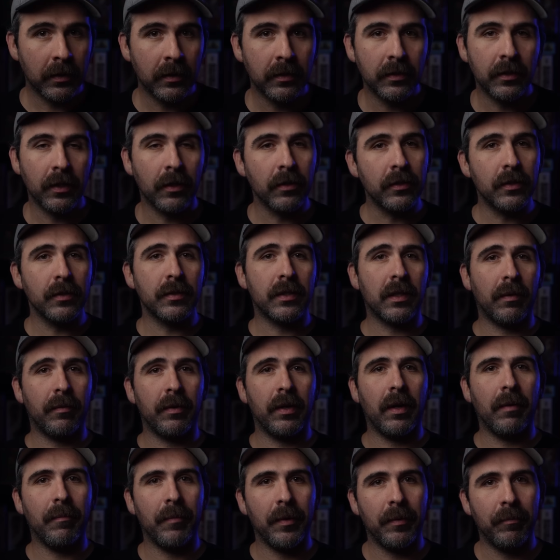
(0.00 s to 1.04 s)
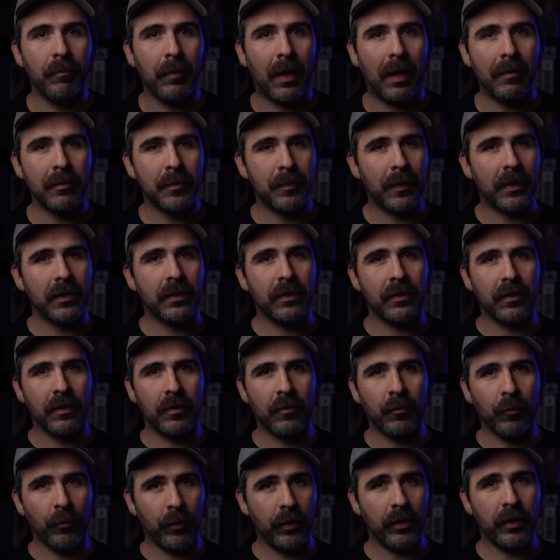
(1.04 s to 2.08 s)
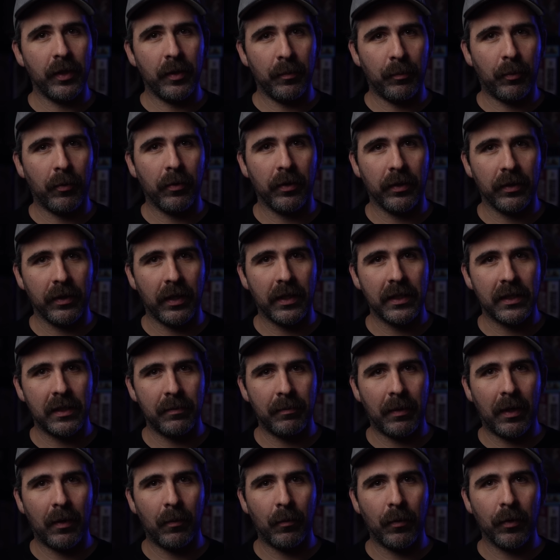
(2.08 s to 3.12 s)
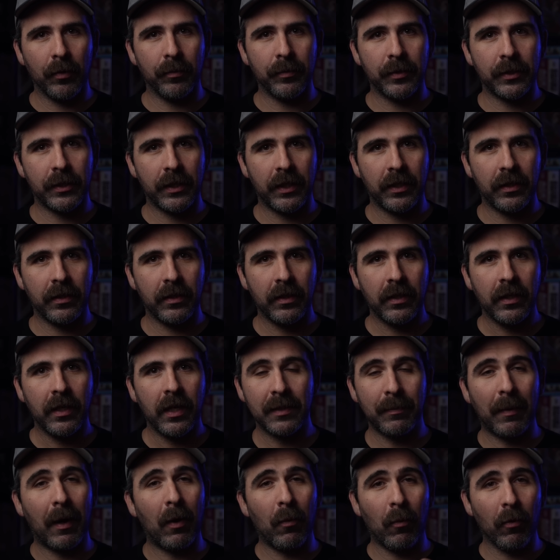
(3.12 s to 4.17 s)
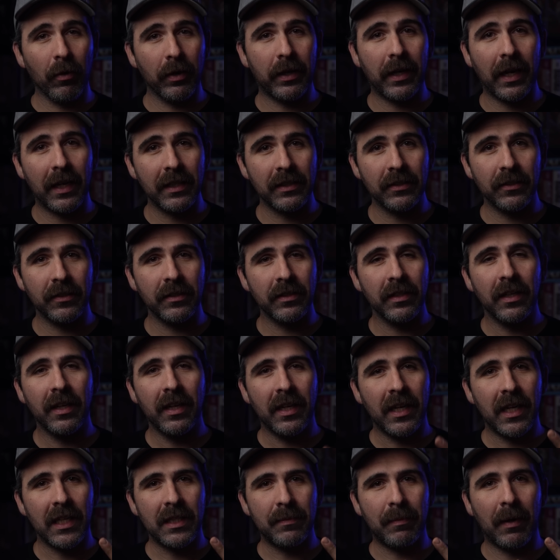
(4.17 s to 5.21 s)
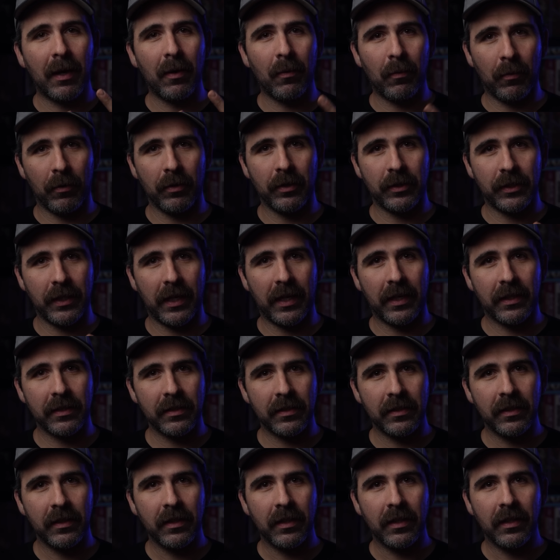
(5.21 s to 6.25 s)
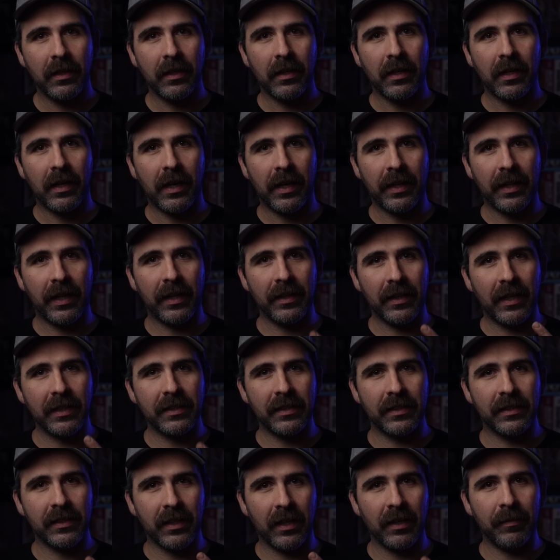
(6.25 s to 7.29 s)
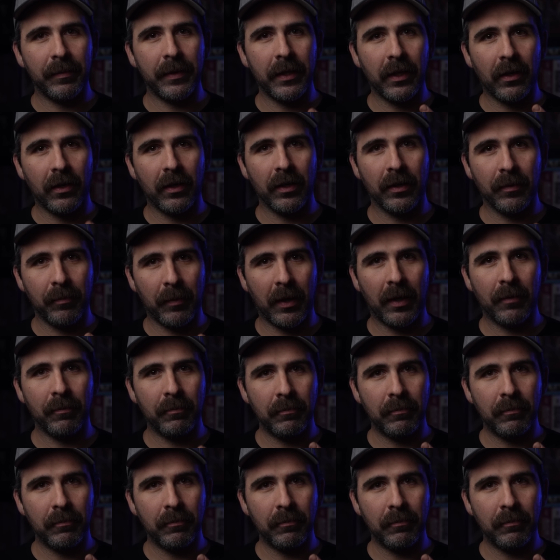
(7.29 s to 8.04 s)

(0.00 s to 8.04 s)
Turn 2's coming up, and Mob's about to learn a really important lesson about Warmachine. It's about Warcasters, it's about WarJacks. And that lesson's going to be hard, Mob.